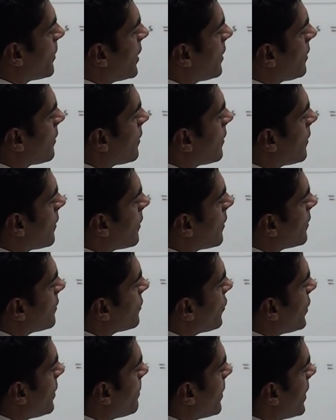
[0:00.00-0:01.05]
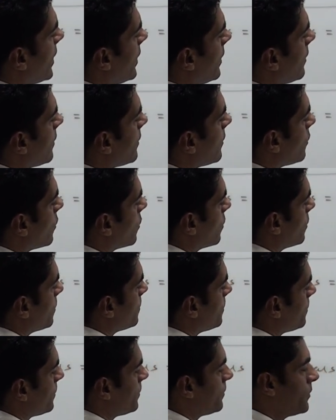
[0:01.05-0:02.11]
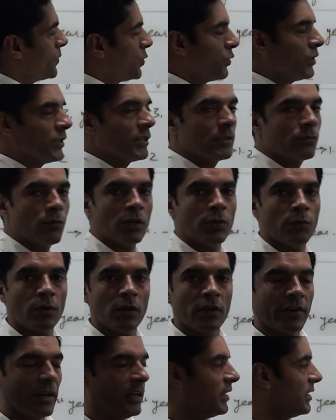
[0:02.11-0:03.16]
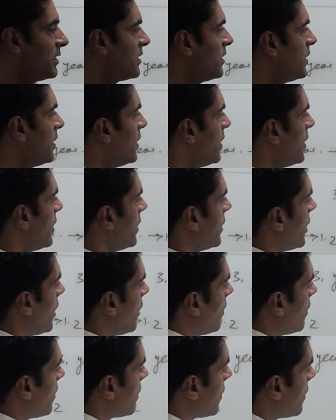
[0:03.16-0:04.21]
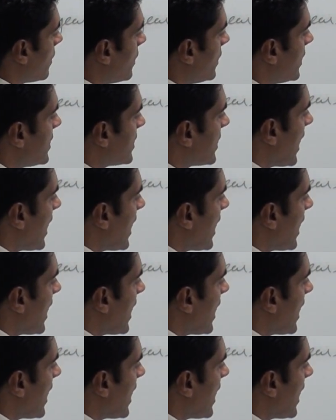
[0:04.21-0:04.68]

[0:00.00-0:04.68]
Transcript: but 3 by 2. So this is what you can write this. Now this